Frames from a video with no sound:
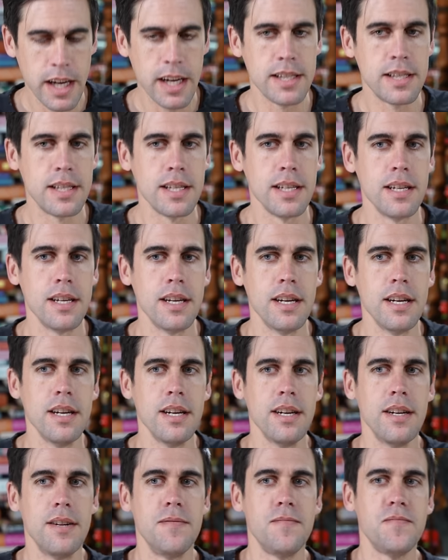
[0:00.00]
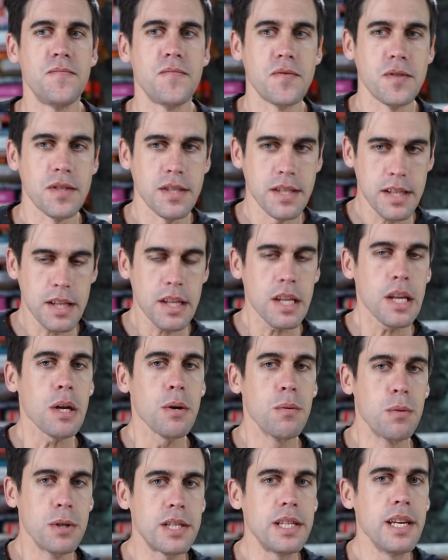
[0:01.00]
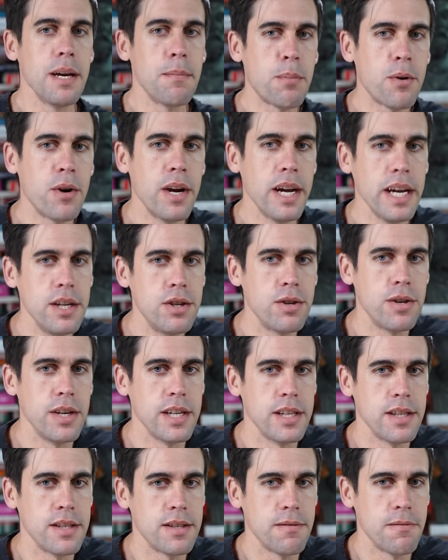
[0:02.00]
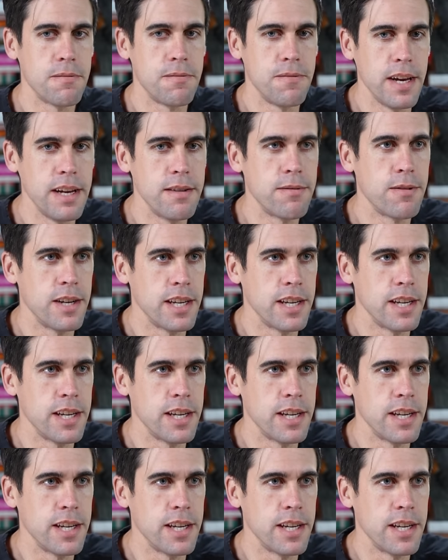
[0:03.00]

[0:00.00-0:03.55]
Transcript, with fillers: this is very Ryan Holiday. What's the Emperor Hadrian's favorite